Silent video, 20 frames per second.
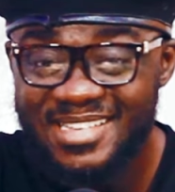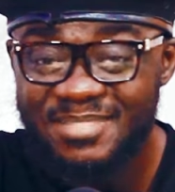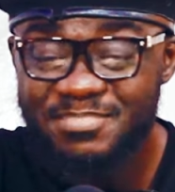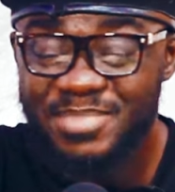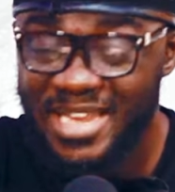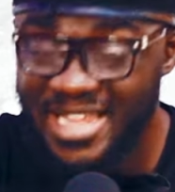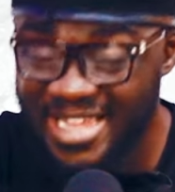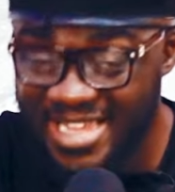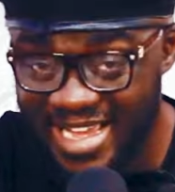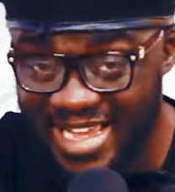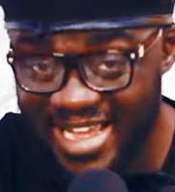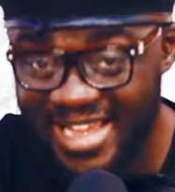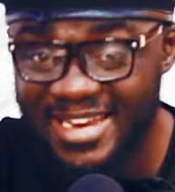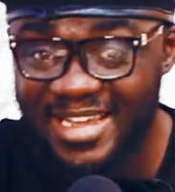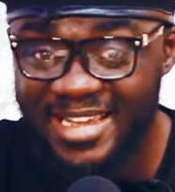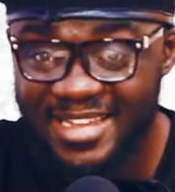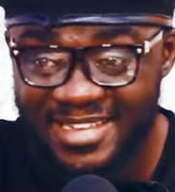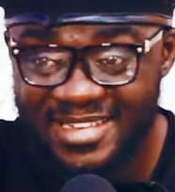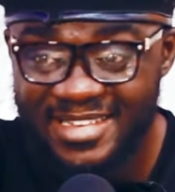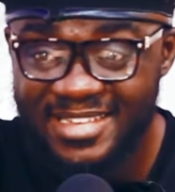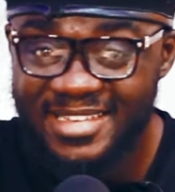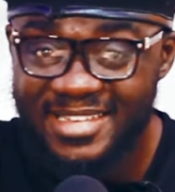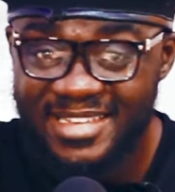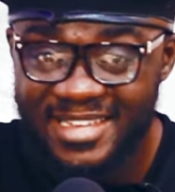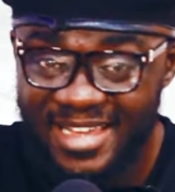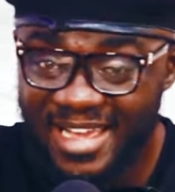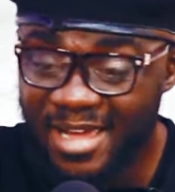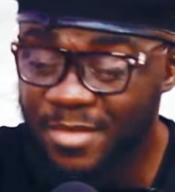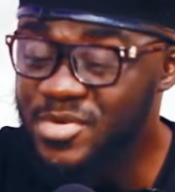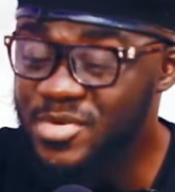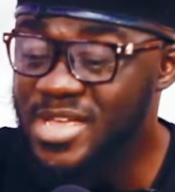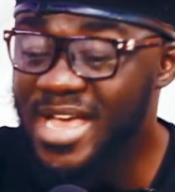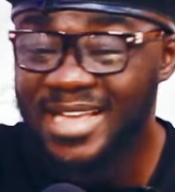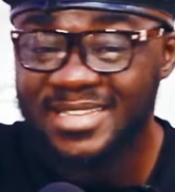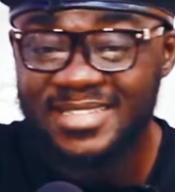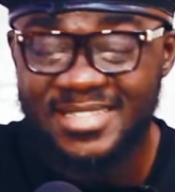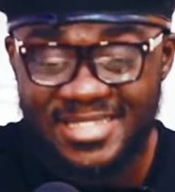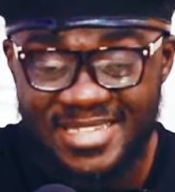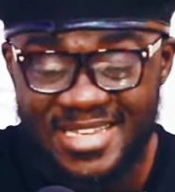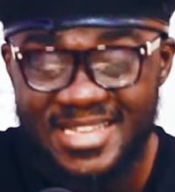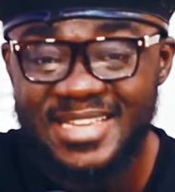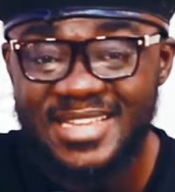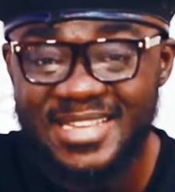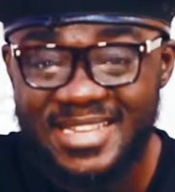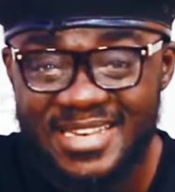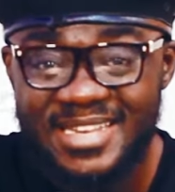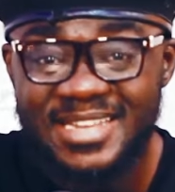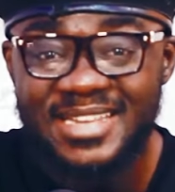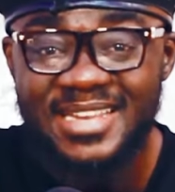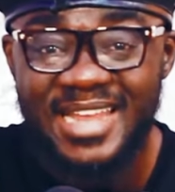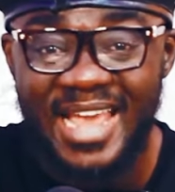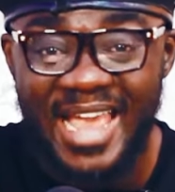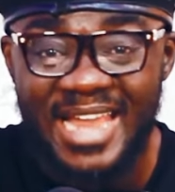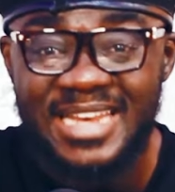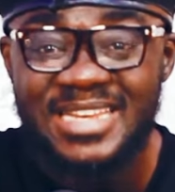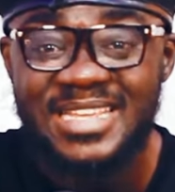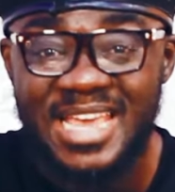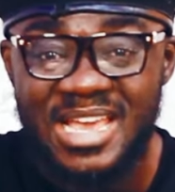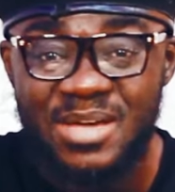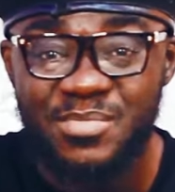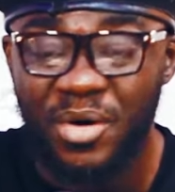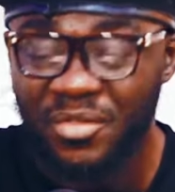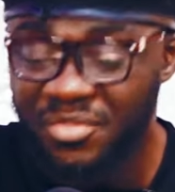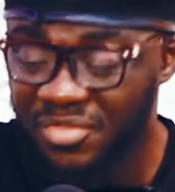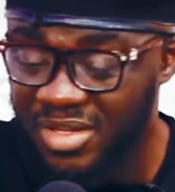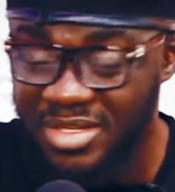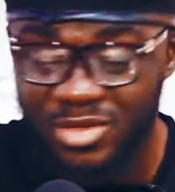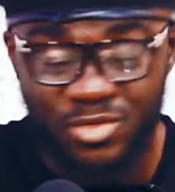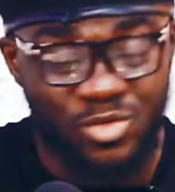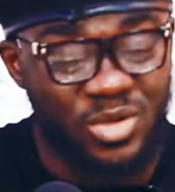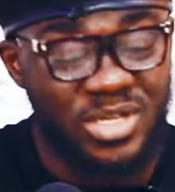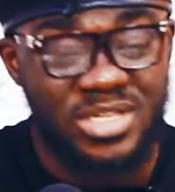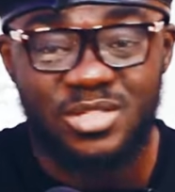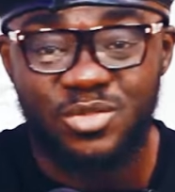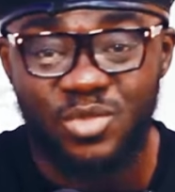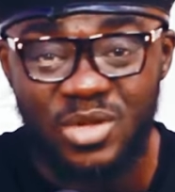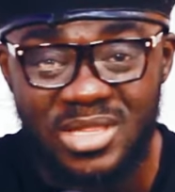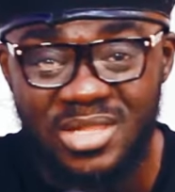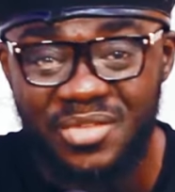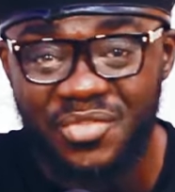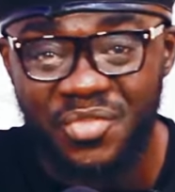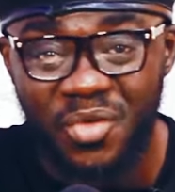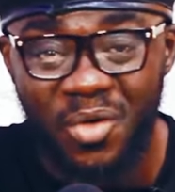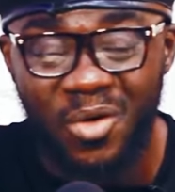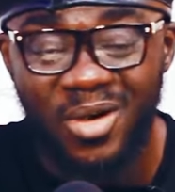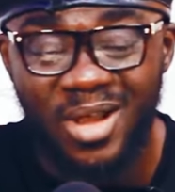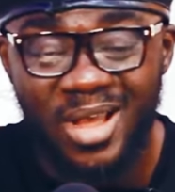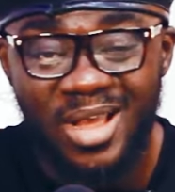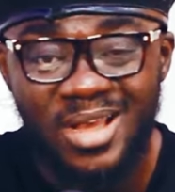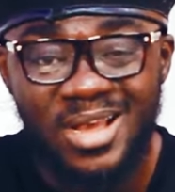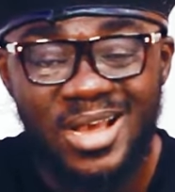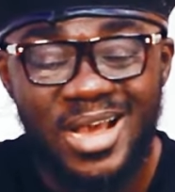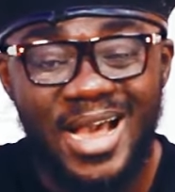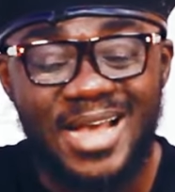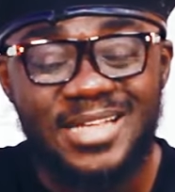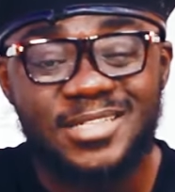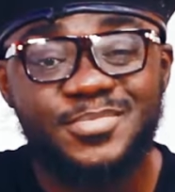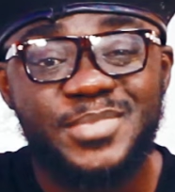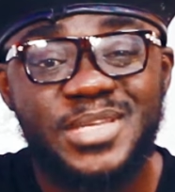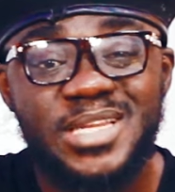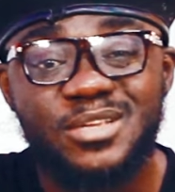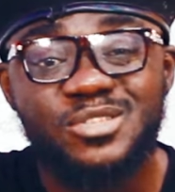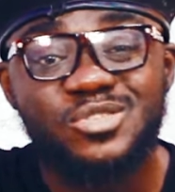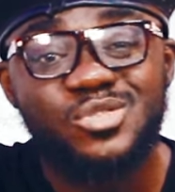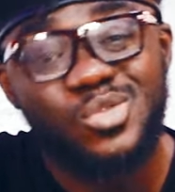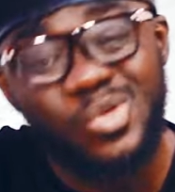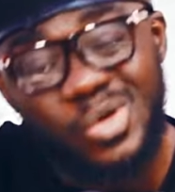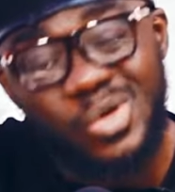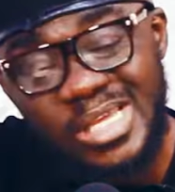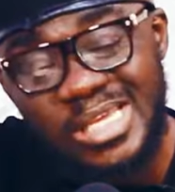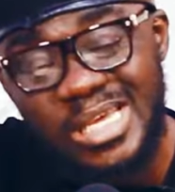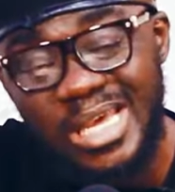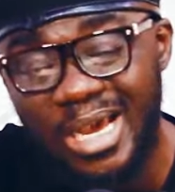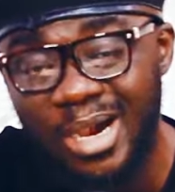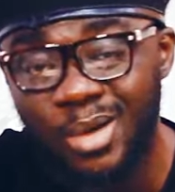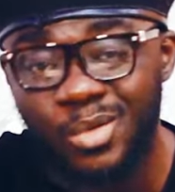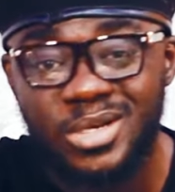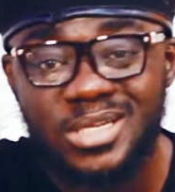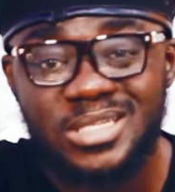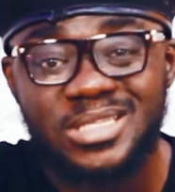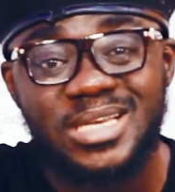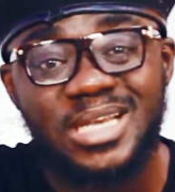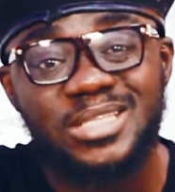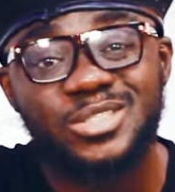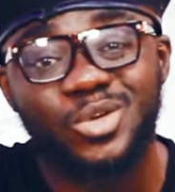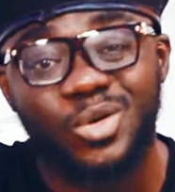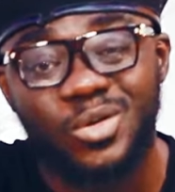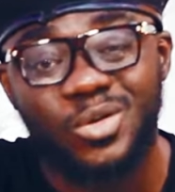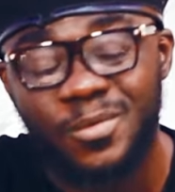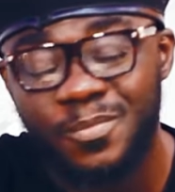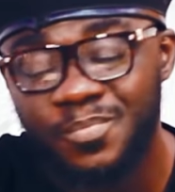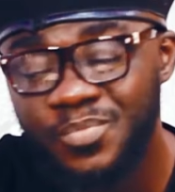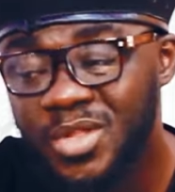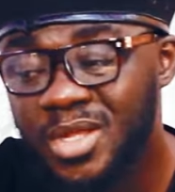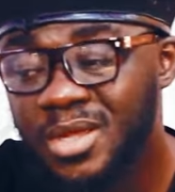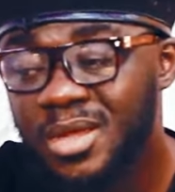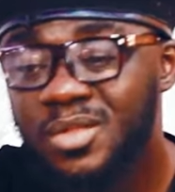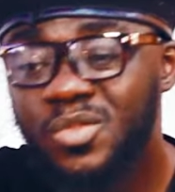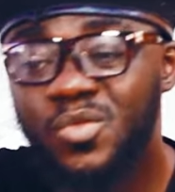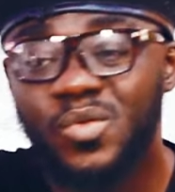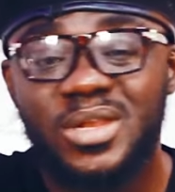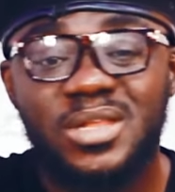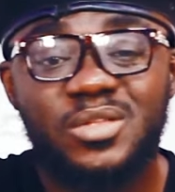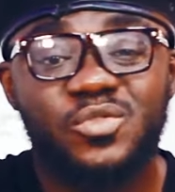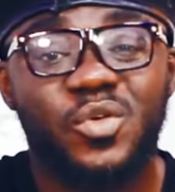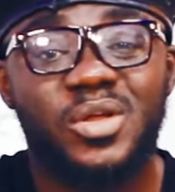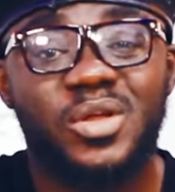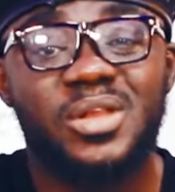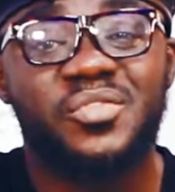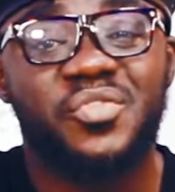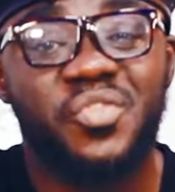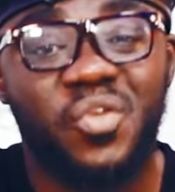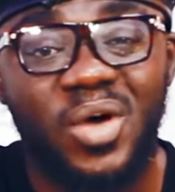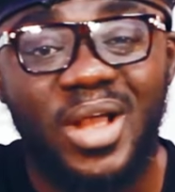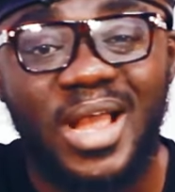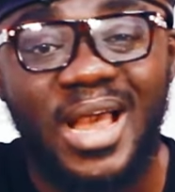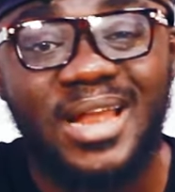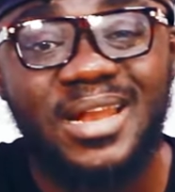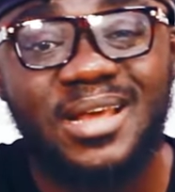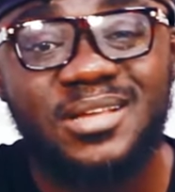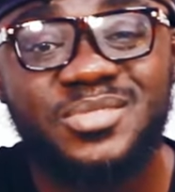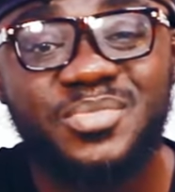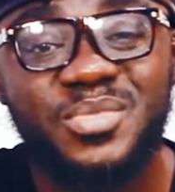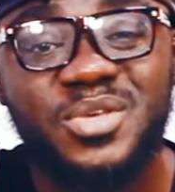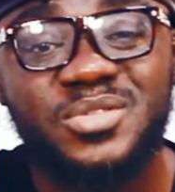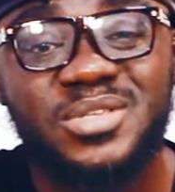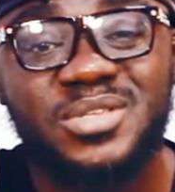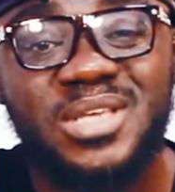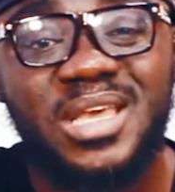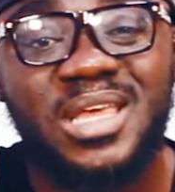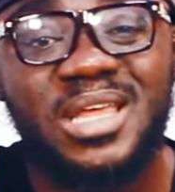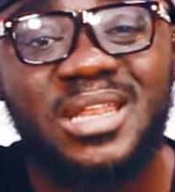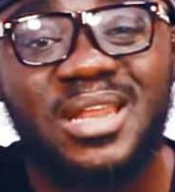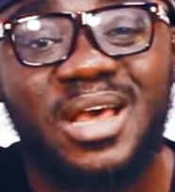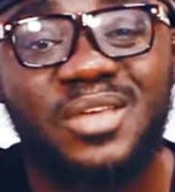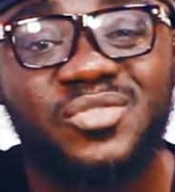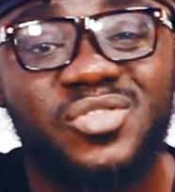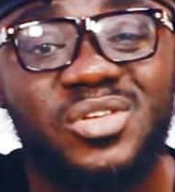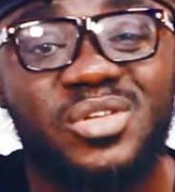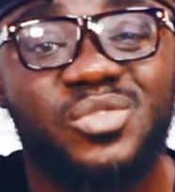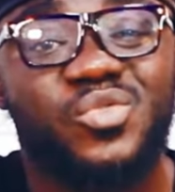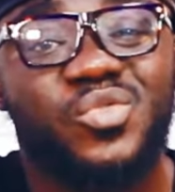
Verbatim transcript: Play Ghana. And we are seeing the end game of it. 2024 has been a slow year. I want to touch on 2024, Ghana's music industry in